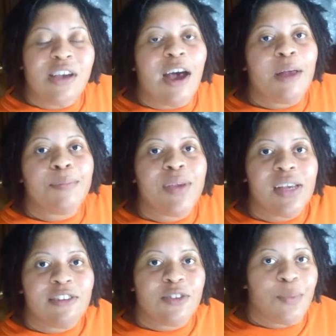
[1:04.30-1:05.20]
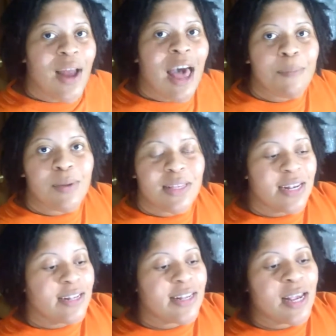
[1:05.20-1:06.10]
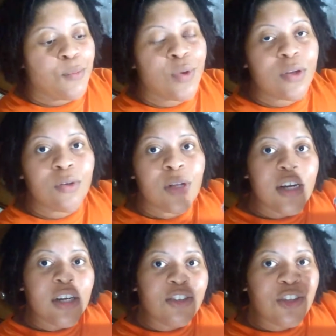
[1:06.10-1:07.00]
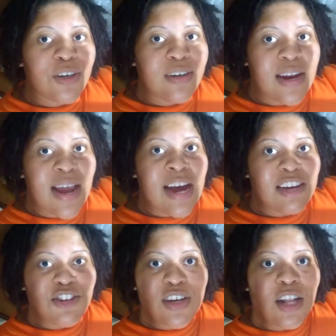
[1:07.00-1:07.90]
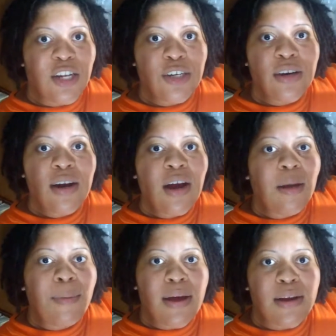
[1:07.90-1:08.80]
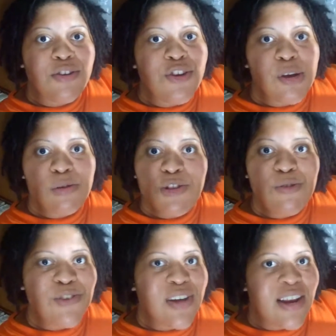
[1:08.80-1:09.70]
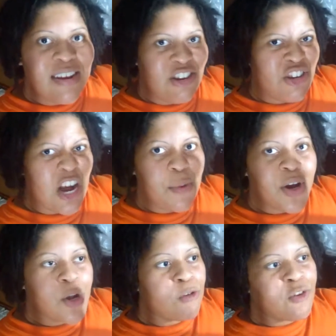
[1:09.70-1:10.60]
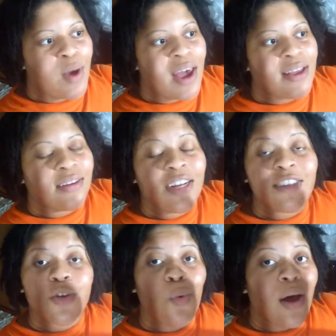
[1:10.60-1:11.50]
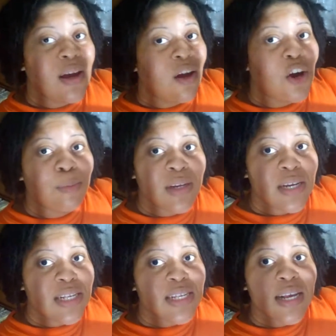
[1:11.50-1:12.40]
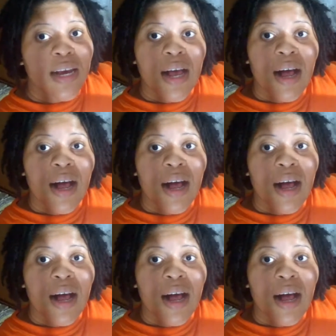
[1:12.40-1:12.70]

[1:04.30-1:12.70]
of time, because what happens is it will turn that ashy color. But you know, as soon as you get it in a shower, it goes away. It's quite harmless.